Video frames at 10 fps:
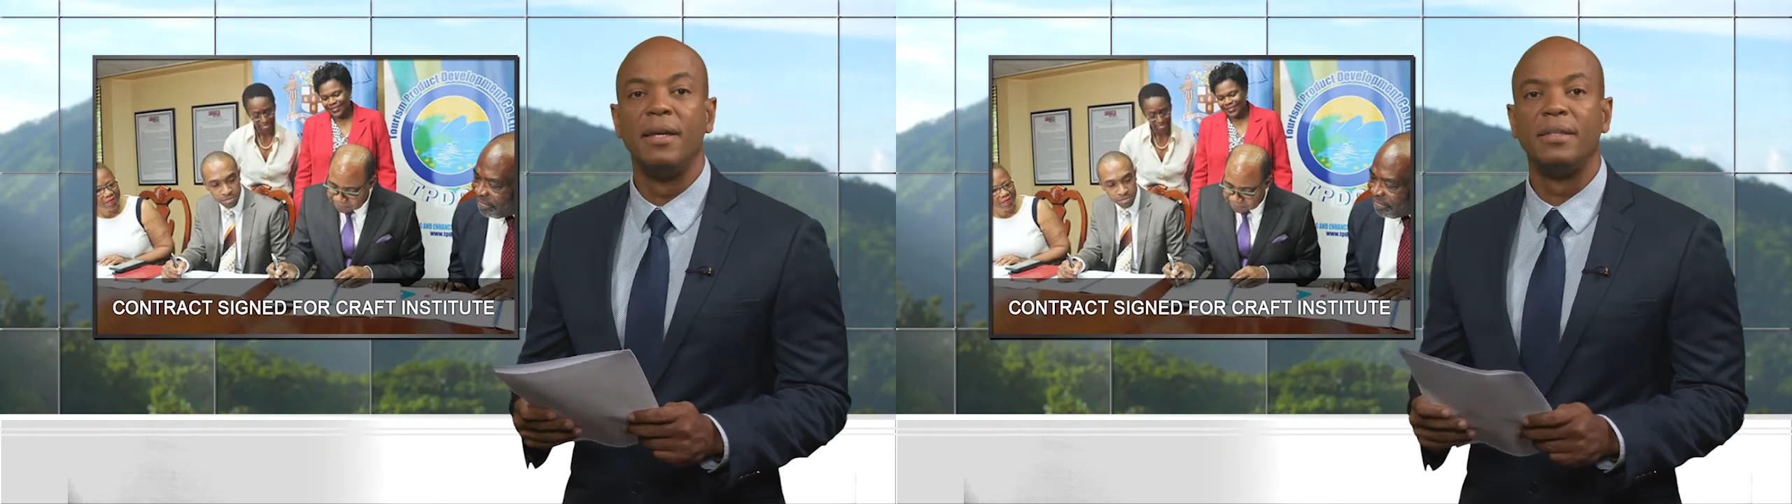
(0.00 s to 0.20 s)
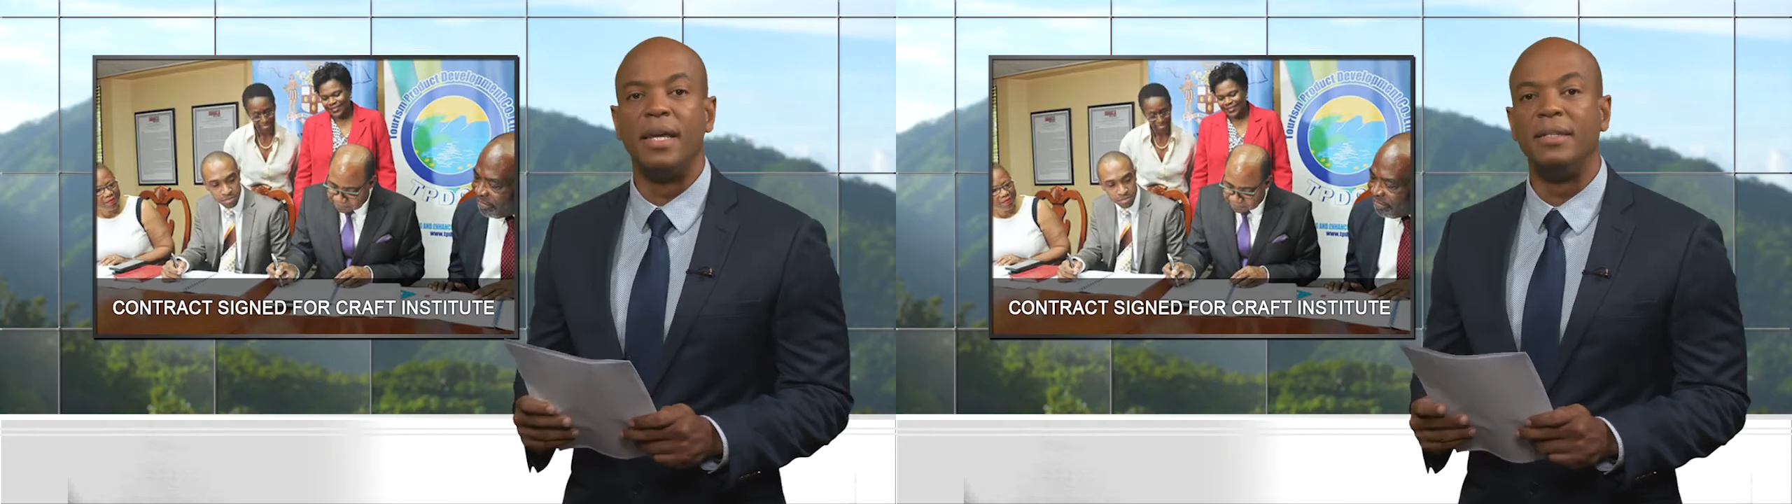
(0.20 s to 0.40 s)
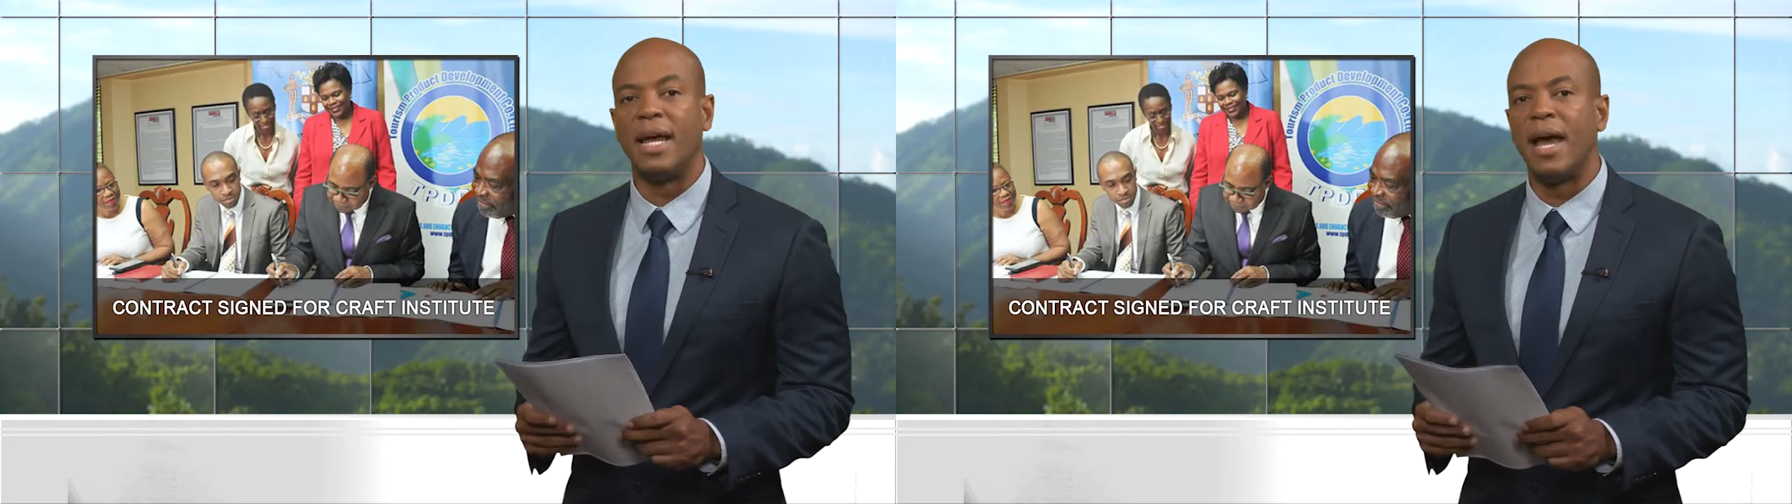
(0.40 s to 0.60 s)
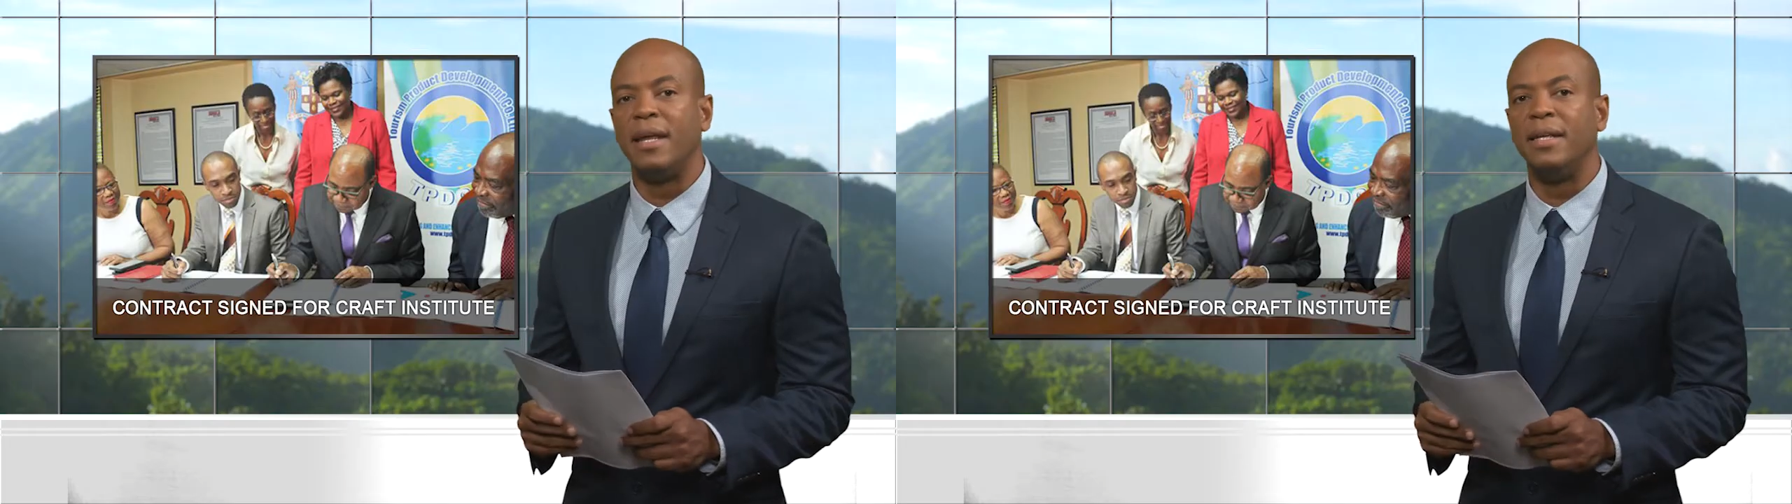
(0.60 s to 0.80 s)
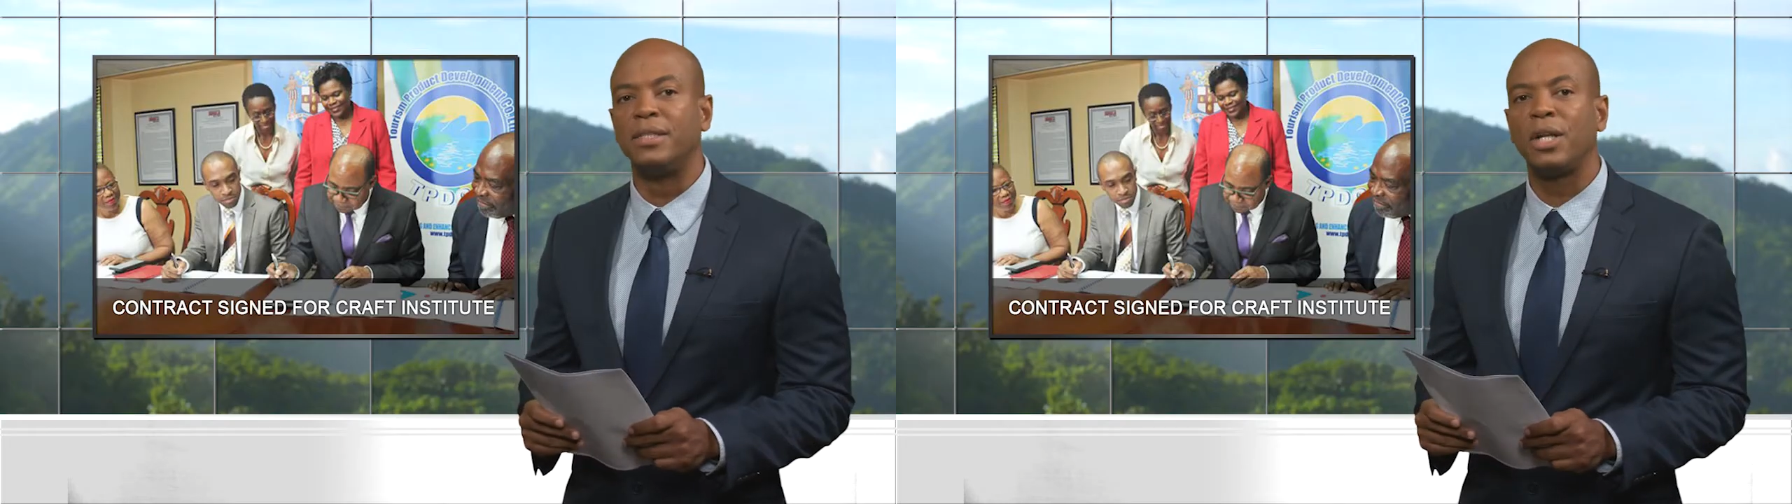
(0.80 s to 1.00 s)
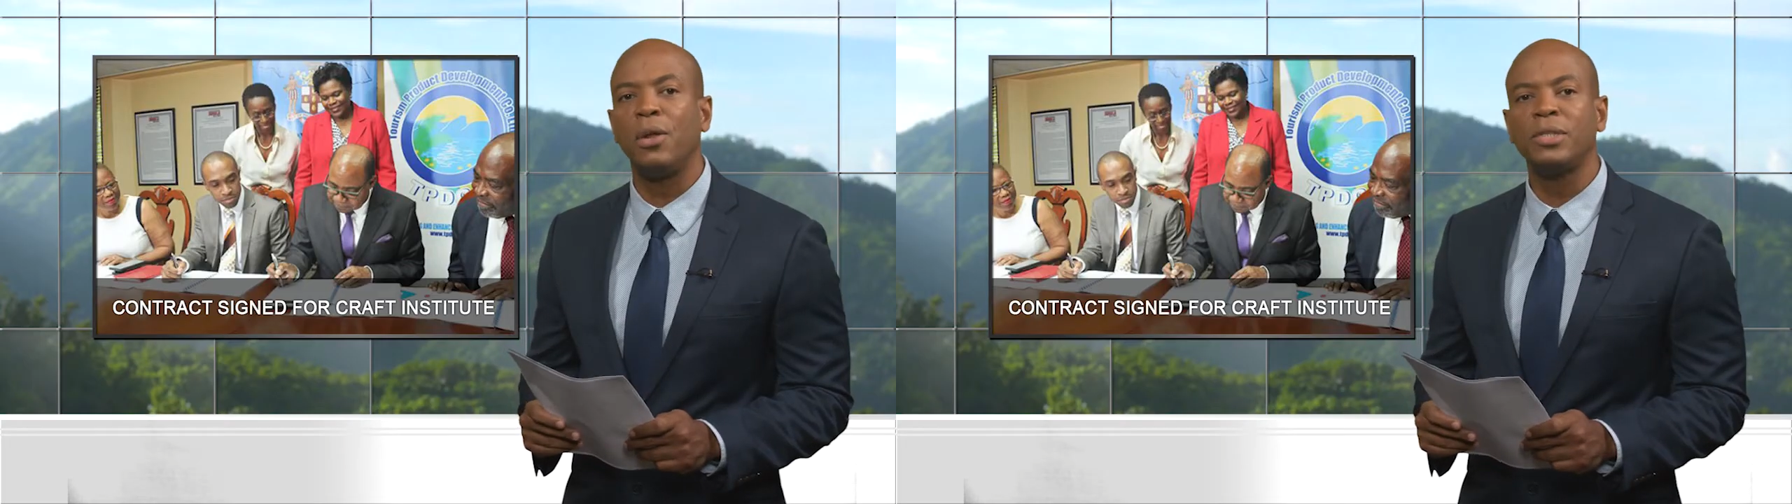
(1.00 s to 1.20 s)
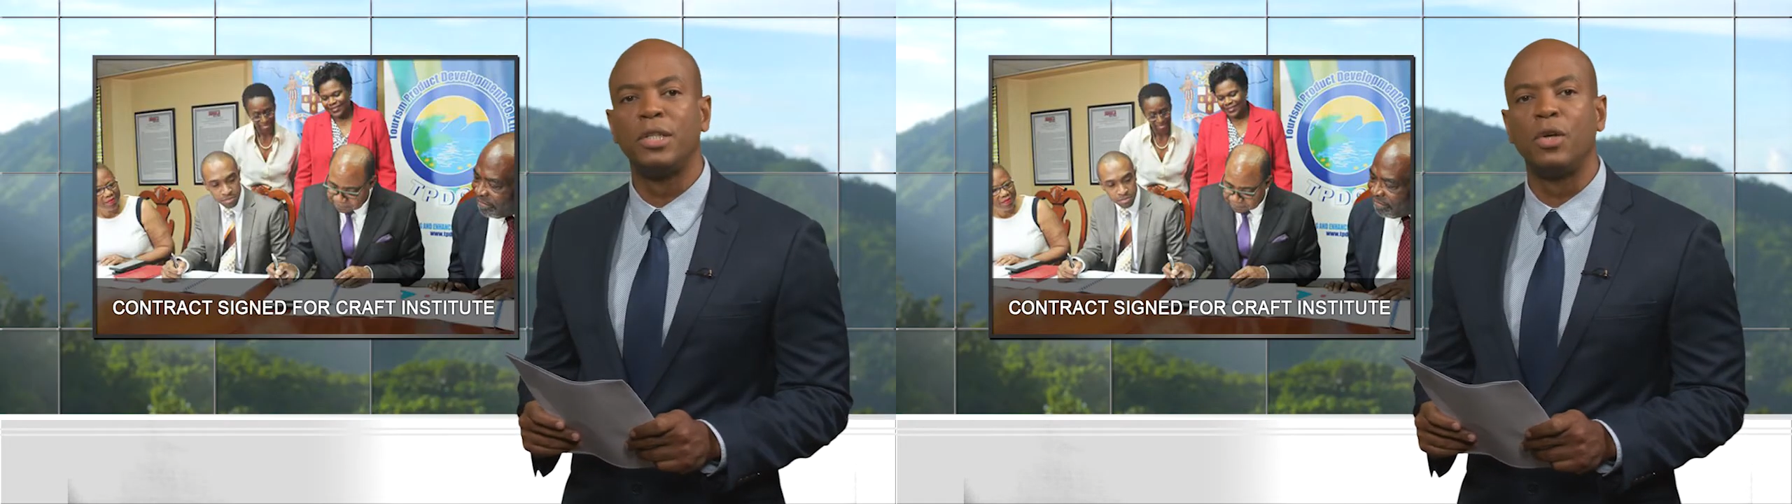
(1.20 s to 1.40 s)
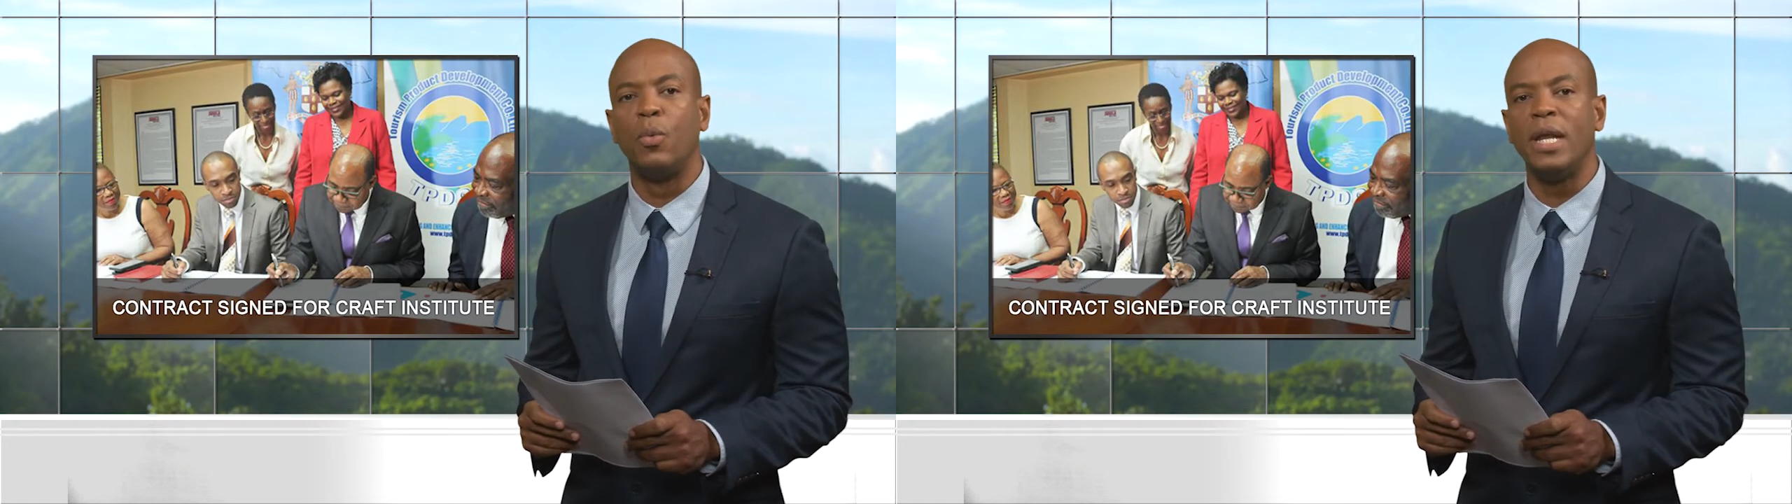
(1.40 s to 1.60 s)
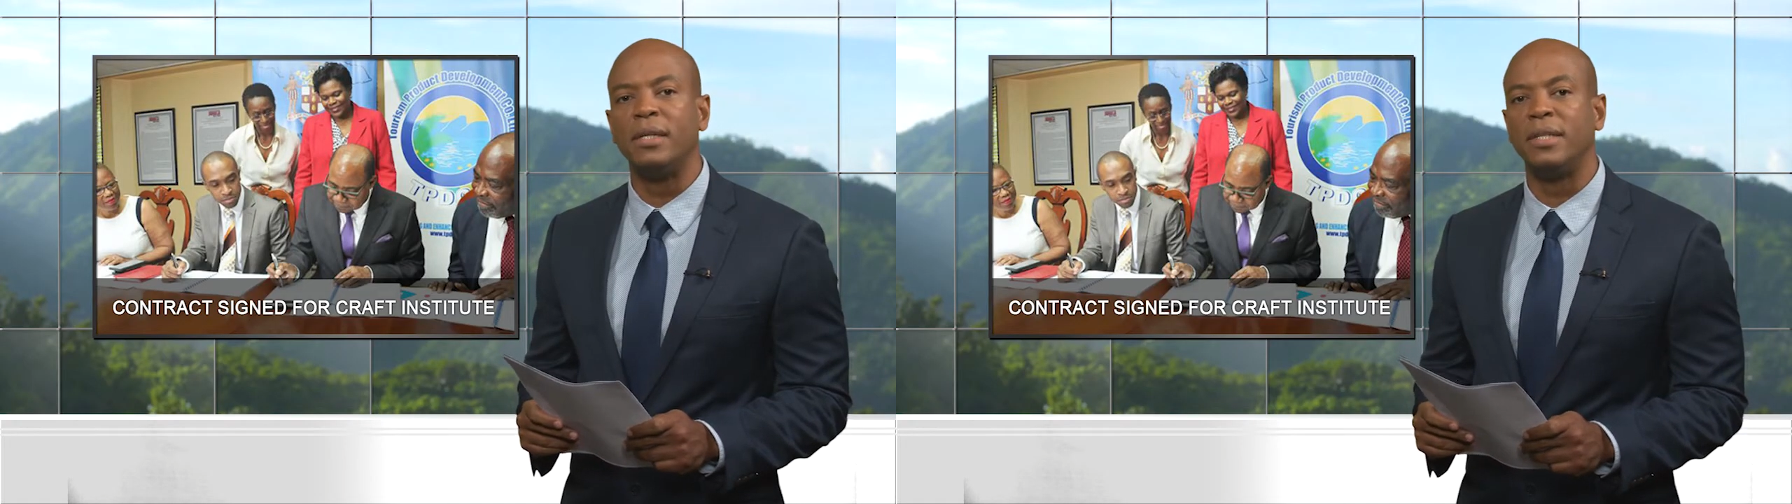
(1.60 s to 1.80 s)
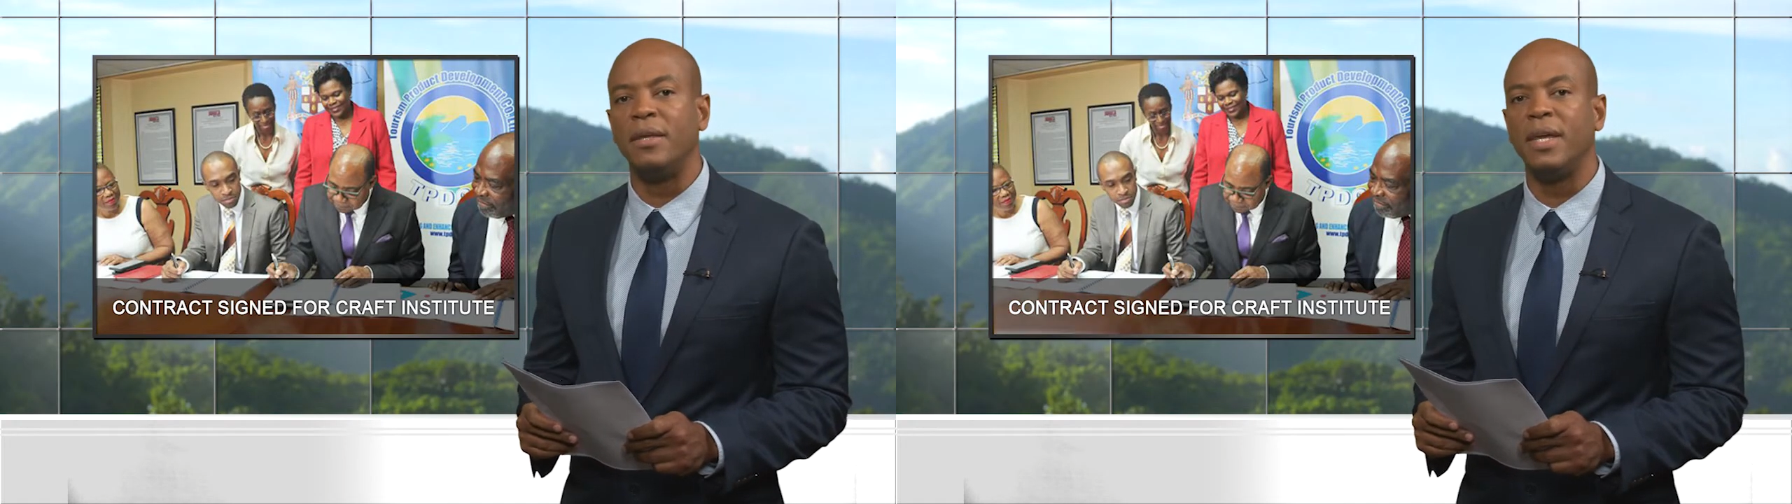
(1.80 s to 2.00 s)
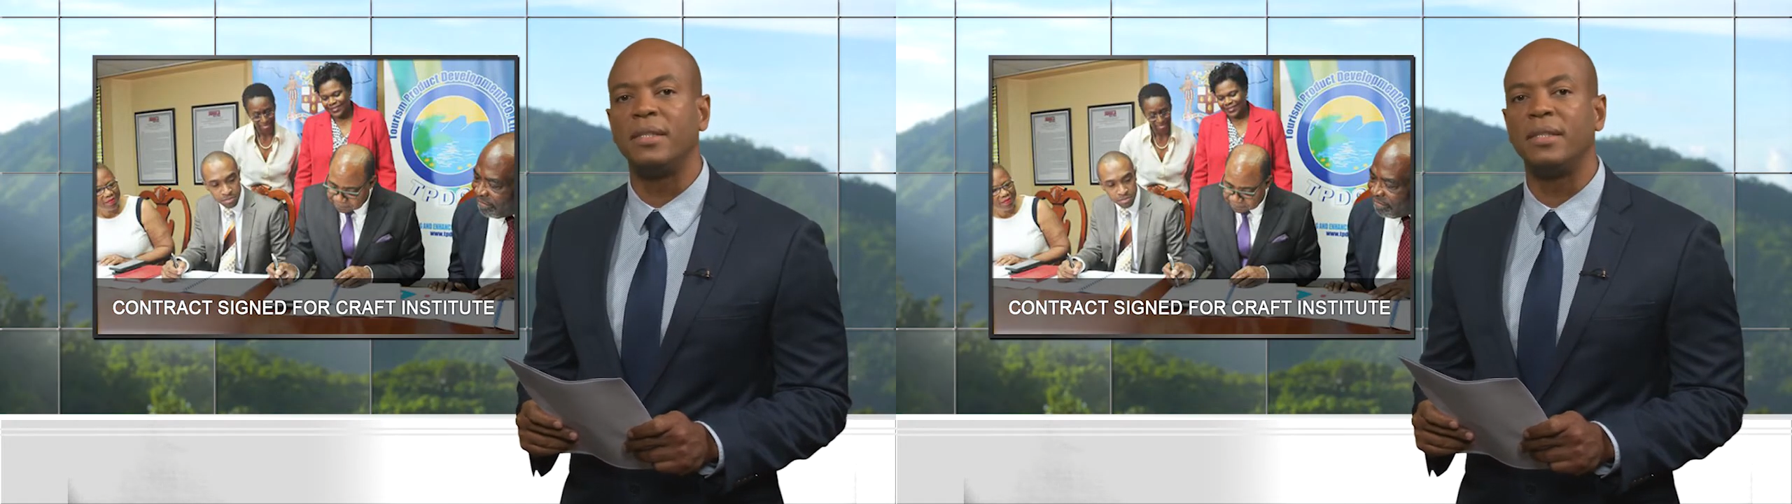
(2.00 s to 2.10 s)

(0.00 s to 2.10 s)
St. Anne is closer to witnessing the